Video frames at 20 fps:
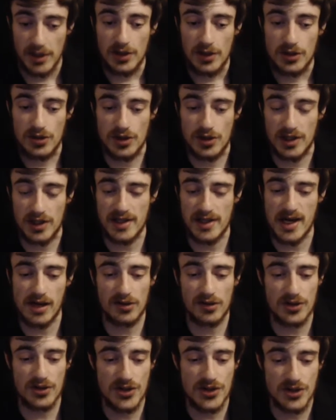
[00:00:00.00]
you can
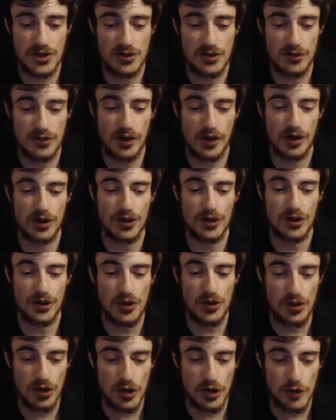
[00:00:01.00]
now listen to it on
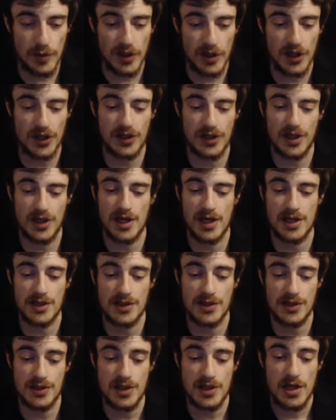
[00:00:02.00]
Google
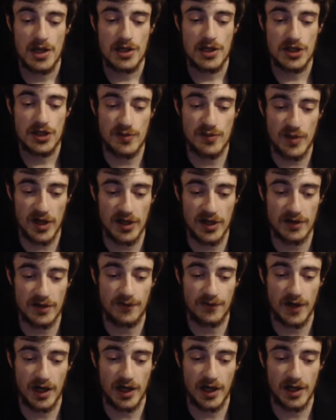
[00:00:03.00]
Podcasts,
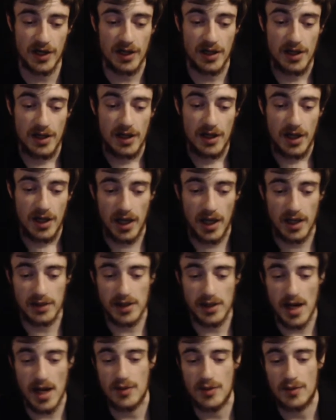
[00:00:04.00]
Spotify,
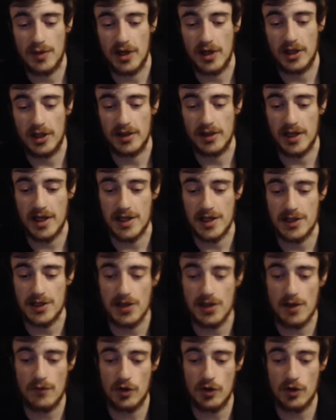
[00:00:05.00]
and Apple Podcasts.